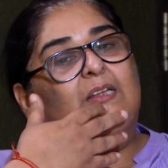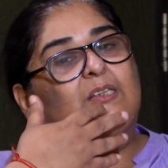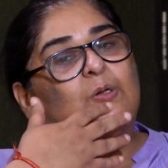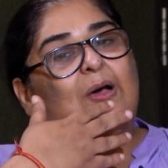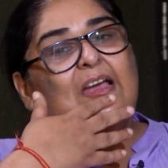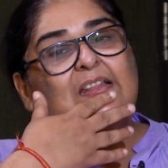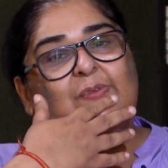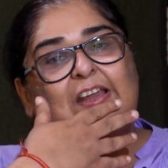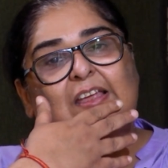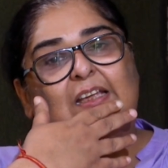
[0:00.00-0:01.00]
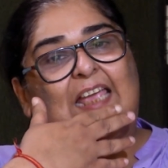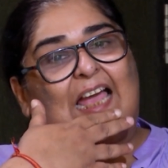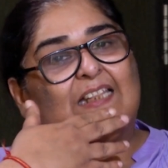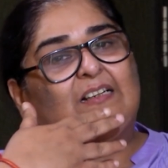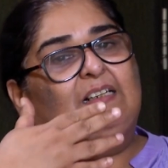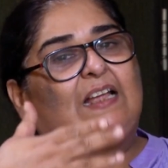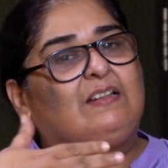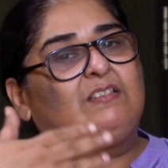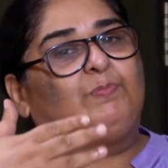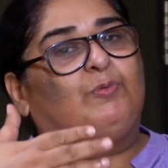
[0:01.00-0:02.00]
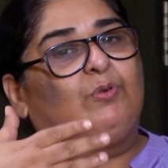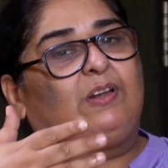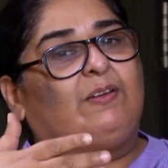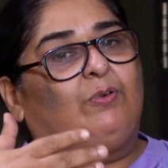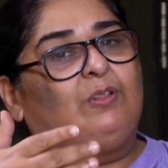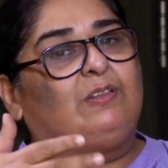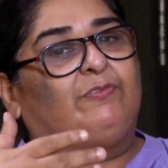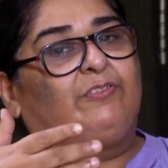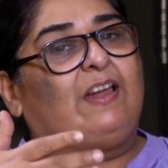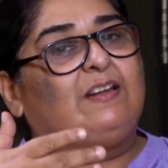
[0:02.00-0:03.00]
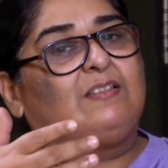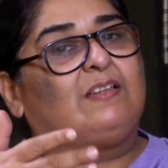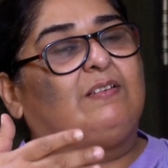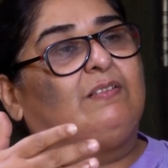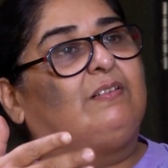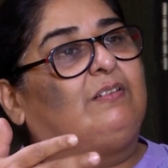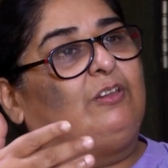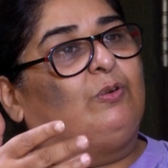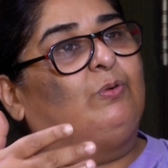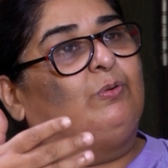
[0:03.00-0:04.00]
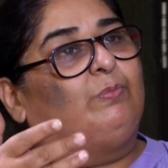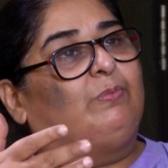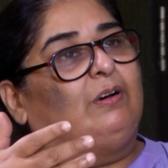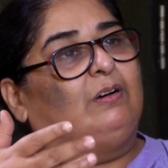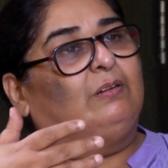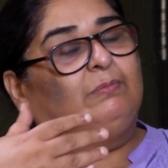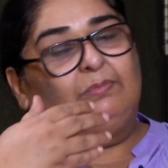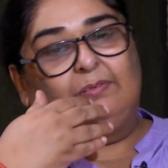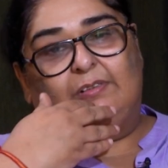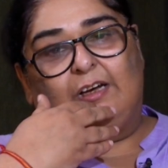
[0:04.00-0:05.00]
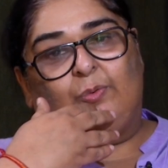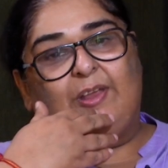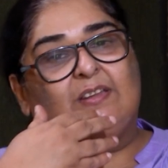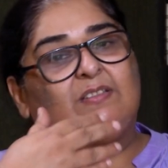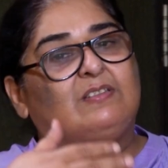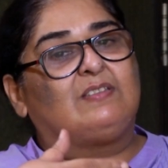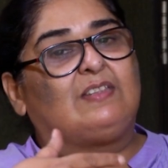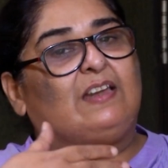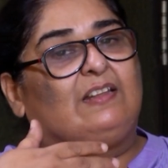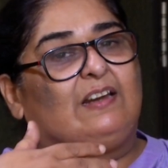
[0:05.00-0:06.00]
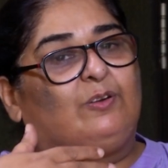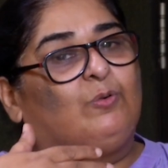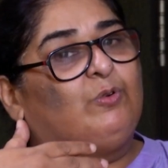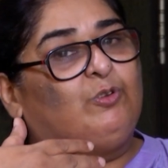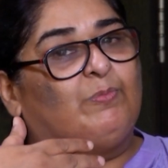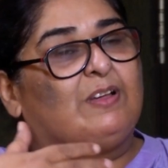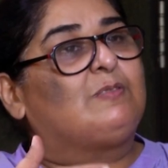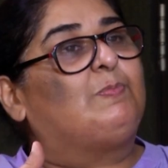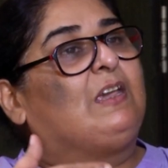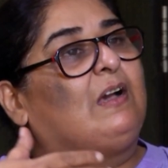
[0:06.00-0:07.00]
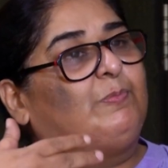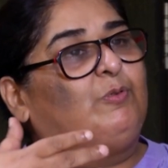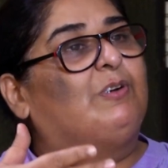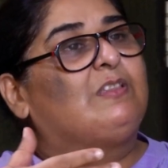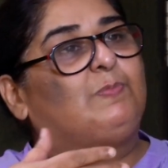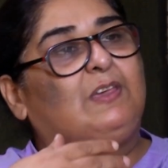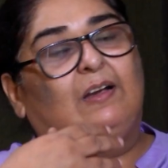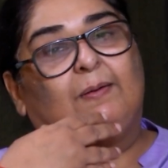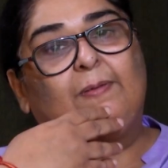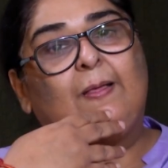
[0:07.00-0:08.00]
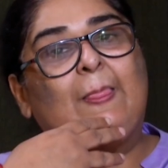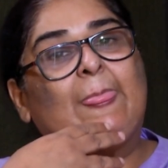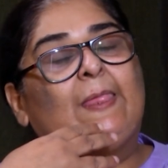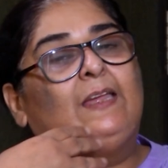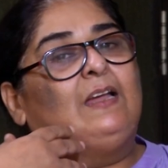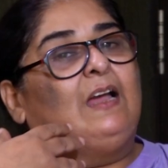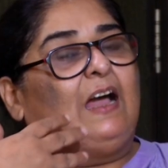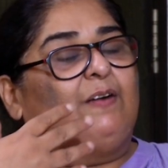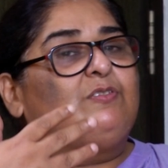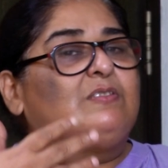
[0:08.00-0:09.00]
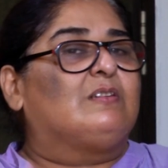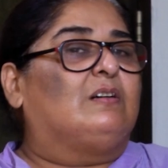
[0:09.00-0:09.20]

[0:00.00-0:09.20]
So I, when I gathered that support, and all the friends and, you know, uh, acquaintances said that no, you must speak up, you must speak up. I was.